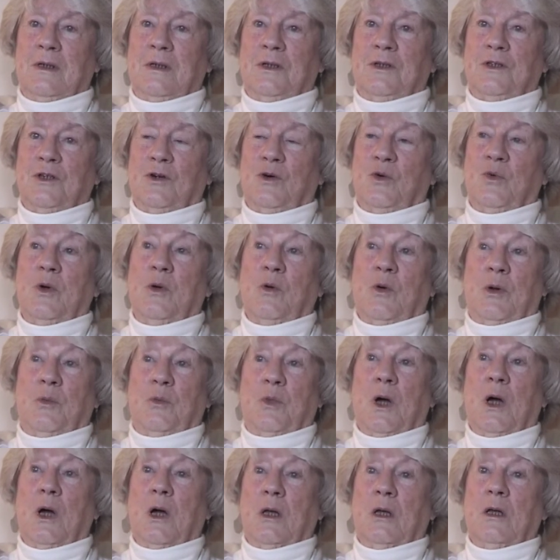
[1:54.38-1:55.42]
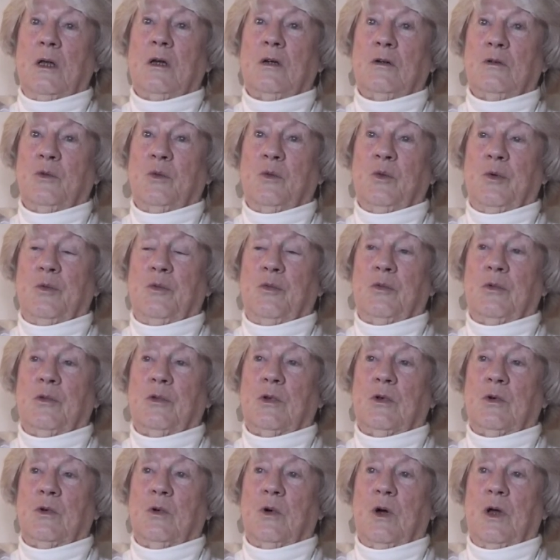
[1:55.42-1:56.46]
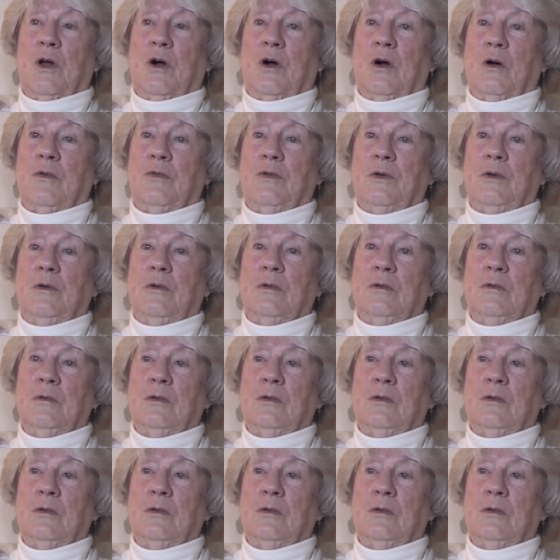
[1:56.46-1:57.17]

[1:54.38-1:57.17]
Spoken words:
So we went back, we went quite often.